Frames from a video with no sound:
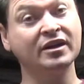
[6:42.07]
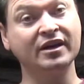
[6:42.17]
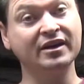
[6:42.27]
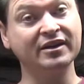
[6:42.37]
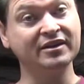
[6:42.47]

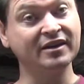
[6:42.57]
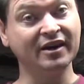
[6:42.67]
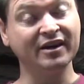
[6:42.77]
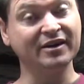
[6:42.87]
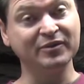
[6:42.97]
And
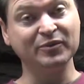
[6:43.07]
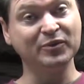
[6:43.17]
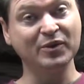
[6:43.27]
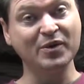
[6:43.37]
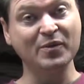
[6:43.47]

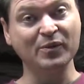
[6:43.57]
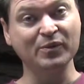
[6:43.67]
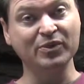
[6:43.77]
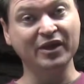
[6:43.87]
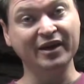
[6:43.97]

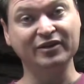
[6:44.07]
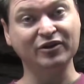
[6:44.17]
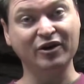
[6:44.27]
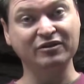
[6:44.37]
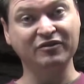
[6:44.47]
the
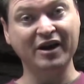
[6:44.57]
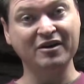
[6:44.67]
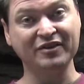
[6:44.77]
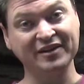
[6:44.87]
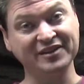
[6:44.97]
exhaust
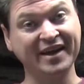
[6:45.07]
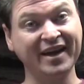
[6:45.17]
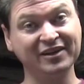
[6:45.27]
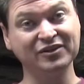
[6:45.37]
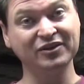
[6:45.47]
valve has an
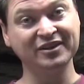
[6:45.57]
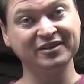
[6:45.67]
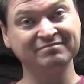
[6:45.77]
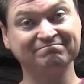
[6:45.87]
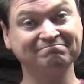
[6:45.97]
X on
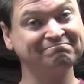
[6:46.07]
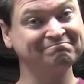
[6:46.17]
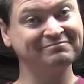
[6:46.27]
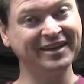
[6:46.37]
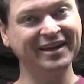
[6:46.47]
it,
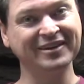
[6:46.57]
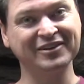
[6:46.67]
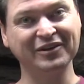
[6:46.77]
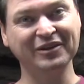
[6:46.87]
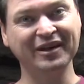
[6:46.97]

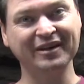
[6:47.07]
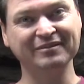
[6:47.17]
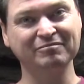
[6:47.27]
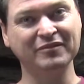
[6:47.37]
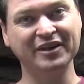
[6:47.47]
and so that
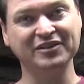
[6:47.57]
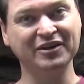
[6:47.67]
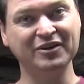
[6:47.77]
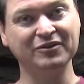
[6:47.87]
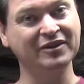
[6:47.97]
lets
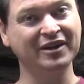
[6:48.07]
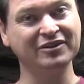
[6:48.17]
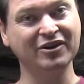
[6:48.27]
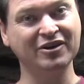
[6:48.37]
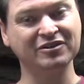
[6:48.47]
you know
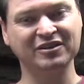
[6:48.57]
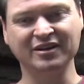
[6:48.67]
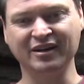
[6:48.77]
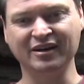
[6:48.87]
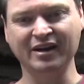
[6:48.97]

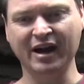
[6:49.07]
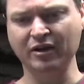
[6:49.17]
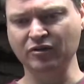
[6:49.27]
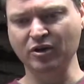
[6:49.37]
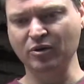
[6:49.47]
exhaust. I
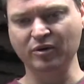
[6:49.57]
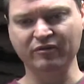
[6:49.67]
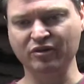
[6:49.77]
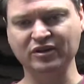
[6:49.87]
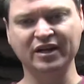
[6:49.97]
don't know
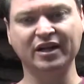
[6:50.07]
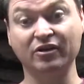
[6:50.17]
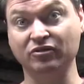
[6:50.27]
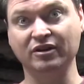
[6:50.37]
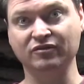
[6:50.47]
if there's any
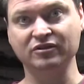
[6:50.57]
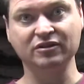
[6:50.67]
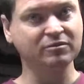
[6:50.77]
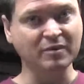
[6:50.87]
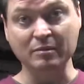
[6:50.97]
other
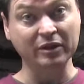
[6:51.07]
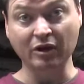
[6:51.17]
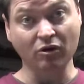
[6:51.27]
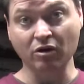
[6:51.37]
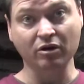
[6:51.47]
differences. Maybe
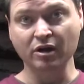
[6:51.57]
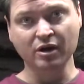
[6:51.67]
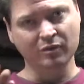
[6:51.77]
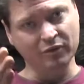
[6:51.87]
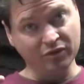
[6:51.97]
there are
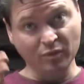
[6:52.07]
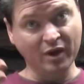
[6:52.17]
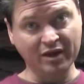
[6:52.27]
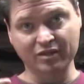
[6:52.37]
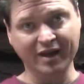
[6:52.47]
with the
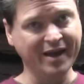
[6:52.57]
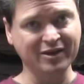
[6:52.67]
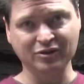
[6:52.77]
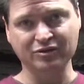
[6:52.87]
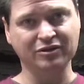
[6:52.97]
way the
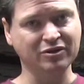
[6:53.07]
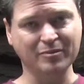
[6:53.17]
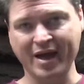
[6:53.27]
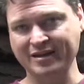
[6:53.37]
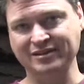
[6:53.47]
angles on
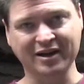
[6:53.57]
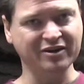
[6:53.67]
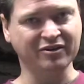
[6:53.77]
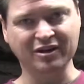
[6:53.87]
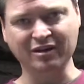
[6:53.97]
the back
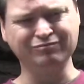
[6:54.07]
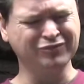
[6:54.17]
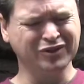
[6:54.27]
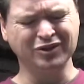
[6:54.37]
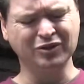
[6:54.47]
side are
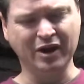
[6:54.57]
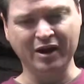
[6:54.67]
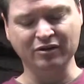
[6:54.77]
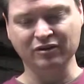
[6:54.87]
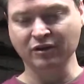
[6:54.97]
cut. Who
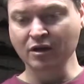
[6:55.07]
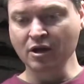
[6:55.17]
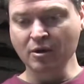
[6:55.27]
cares?